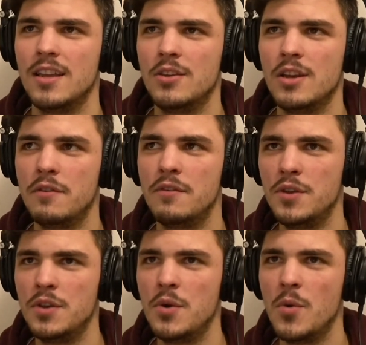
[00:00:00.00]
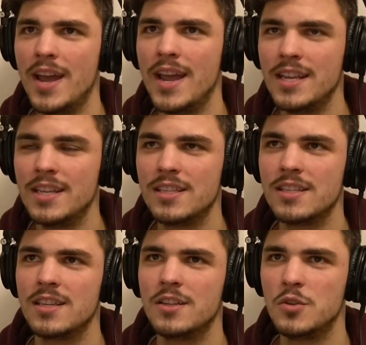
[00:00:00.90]
you have few
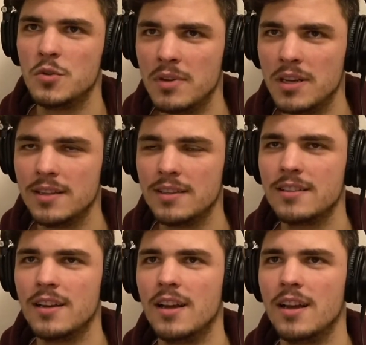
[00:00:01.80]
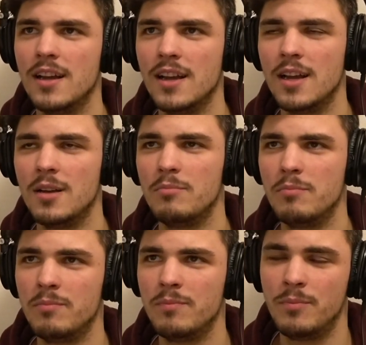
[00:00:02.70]
ways to build a
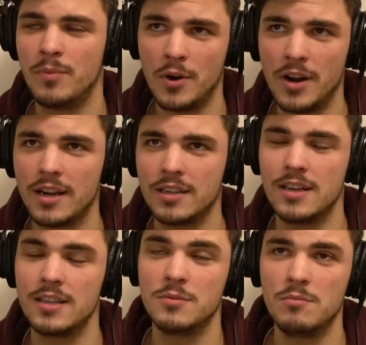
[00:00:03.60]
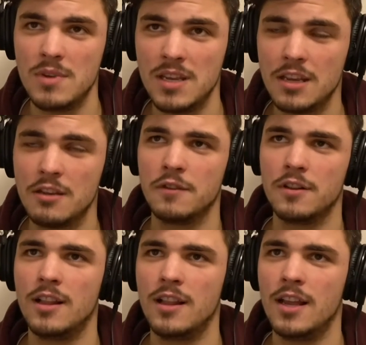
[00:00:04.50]
product that's
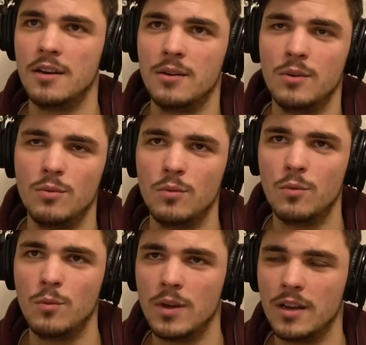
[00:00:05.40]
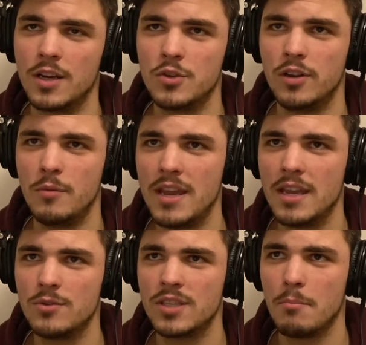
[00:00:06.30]
meaningful and will actually
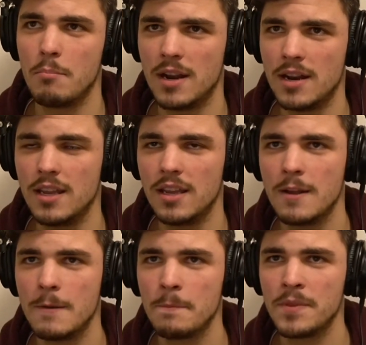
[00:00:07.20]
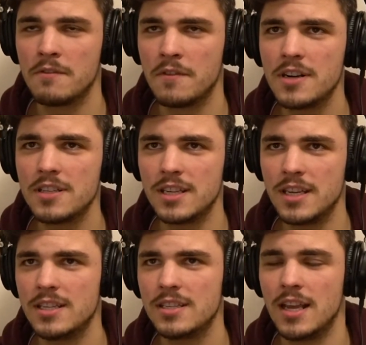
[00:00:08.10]
make you some money. First
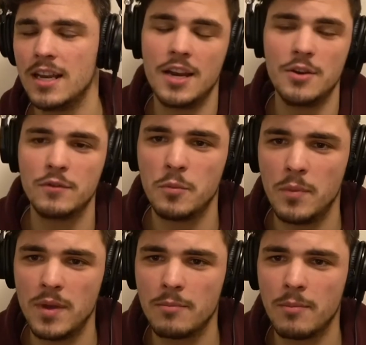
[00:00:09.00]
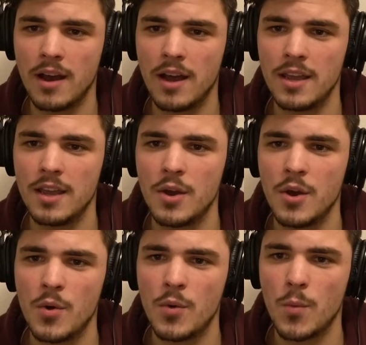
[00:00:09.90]
is, and you pick by
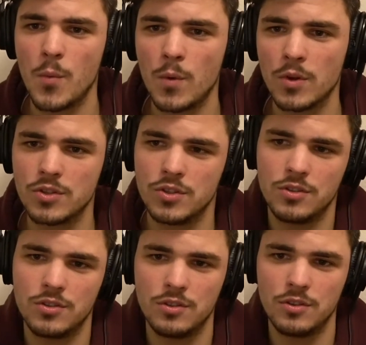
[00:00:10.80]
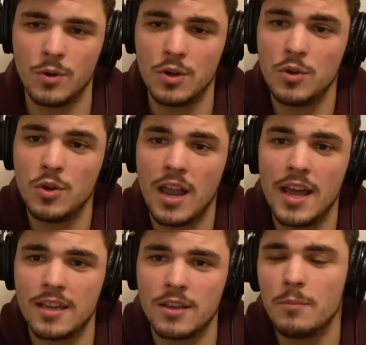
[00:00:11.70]
what do you
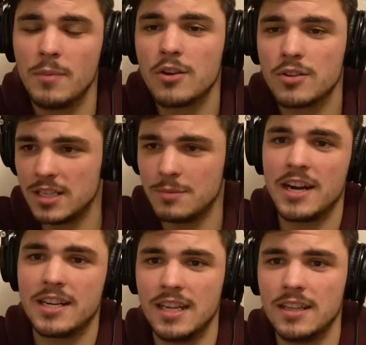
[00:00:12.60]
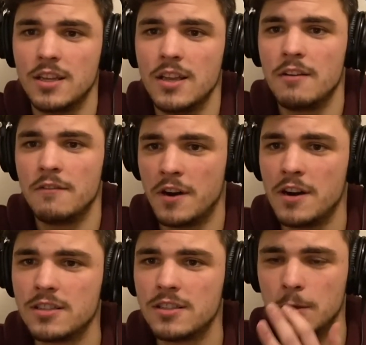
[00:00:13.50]
like? Because as Marek said,
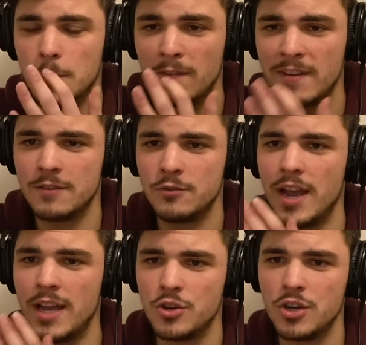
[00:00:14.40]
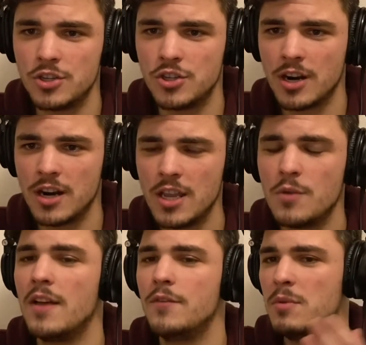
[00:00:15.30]
first you always have to enjoy the journey.
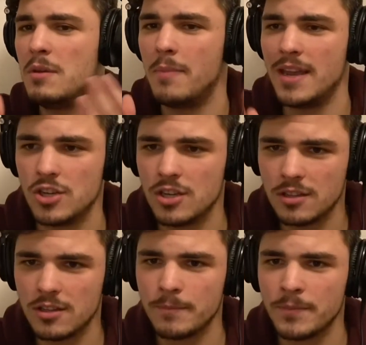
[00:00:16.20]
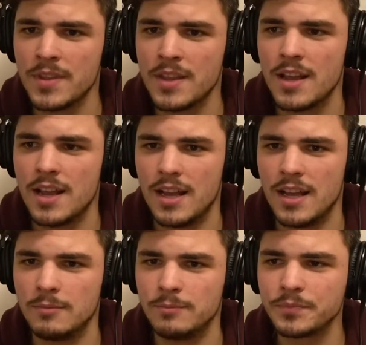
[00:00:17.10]
You will have to be patient,
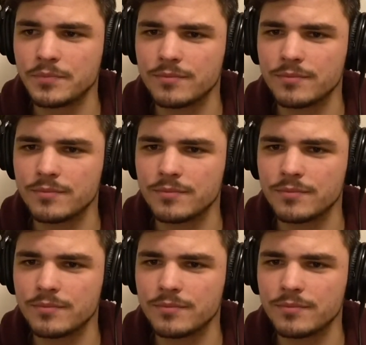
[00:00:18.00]
and